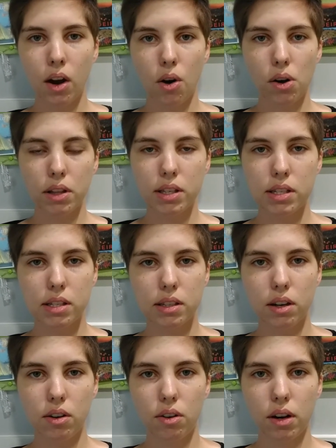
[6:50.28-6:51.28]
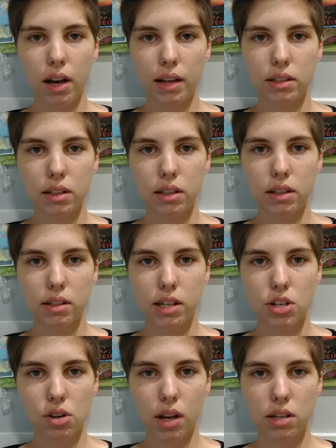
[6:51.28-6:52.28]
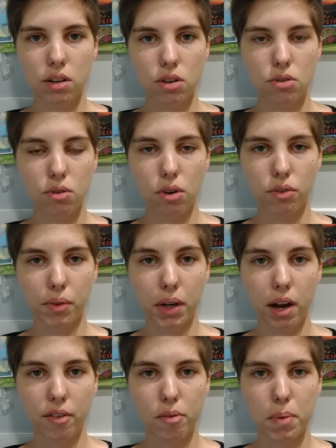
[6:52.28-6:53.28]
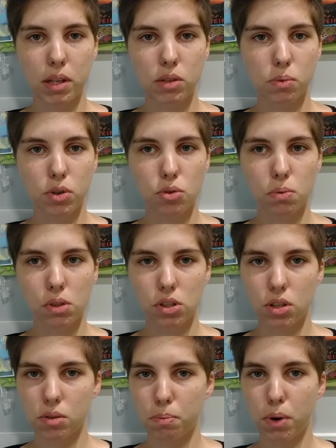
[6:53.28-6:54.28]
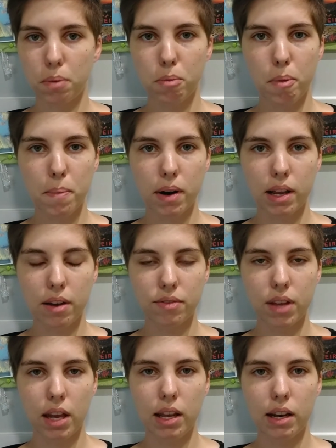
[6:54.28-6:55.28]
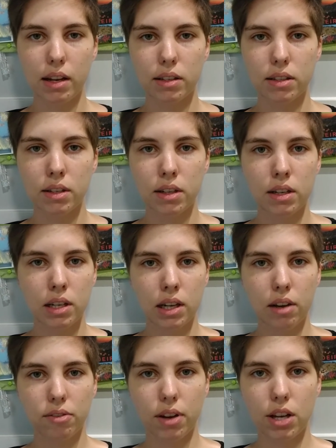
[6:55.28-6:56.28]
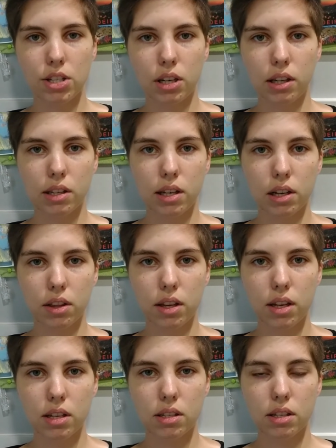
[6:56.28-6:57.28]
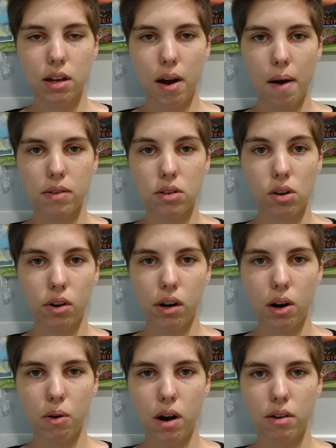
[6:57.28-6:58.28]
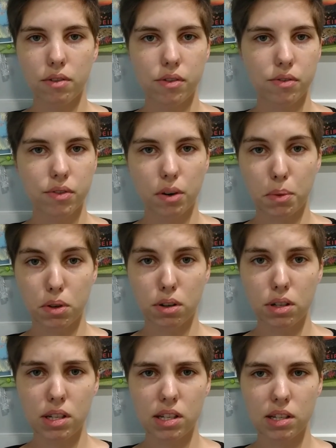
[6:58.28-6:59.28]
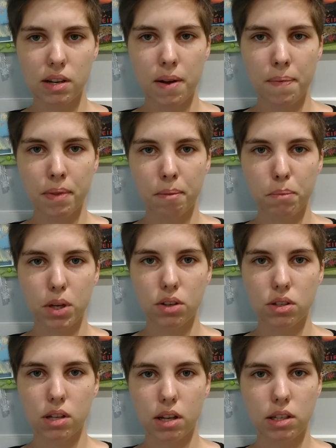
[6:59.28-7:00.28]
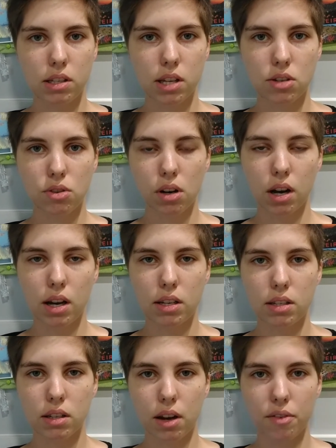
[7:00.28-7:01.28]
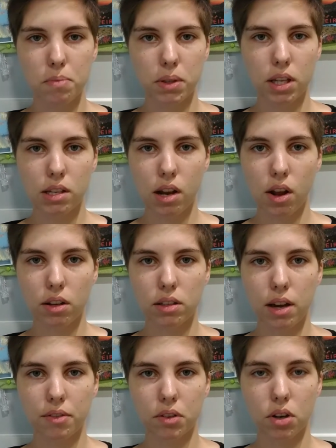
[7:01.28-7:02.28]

All this, and like the centralized control from the governments, which will just print more money if they need it, inflation, these kind of things, it's all going away with cryptocurrencies because they're decentralized. The government does not have